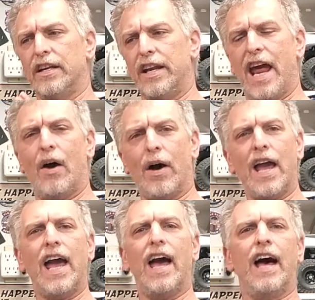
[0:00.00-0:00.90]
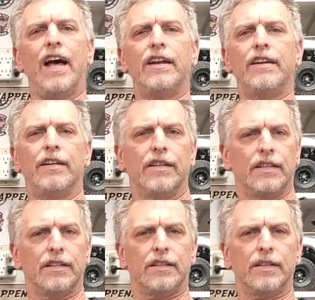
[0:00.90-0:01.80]
Now I had
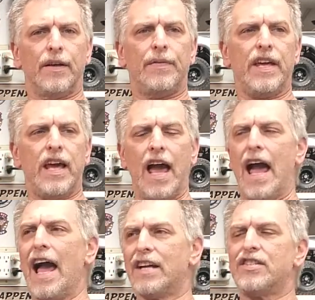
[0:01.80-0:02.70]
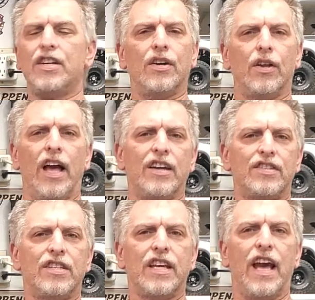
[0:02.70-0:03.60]
the Axial
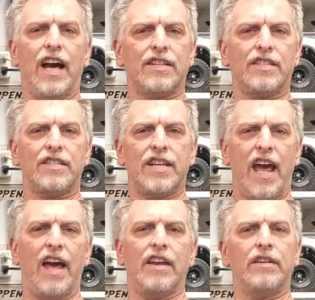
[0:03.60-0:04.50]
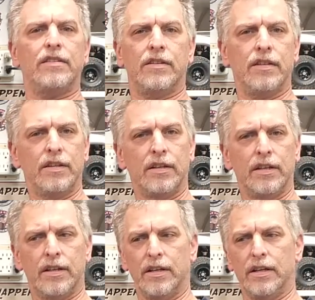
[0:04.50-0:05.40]
SCX 10
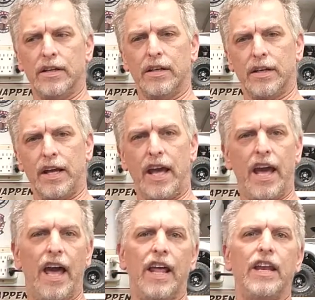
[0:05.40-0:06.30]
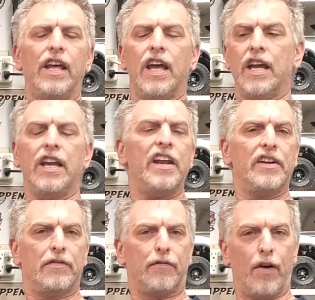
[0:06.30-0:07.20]
and he needed
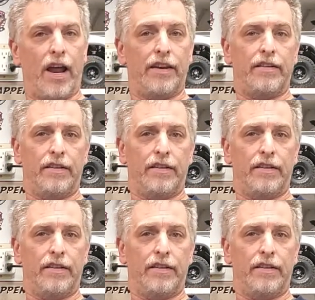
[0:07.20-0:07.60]
a friend.